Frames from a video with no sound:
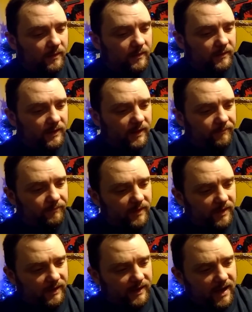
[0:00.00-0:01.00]
Yeah,
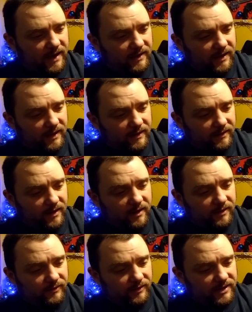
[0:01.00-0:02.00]
and again
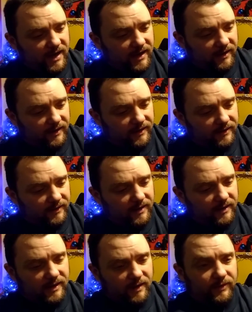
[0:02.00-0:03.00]
under a tenner,
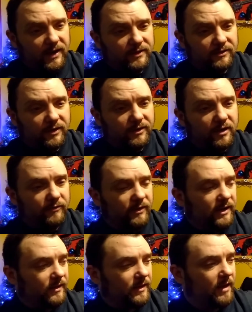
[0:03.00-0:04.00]
that one has got an
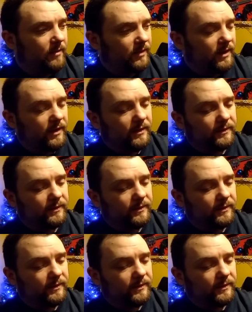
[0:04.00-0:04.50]
O-ring in that bit.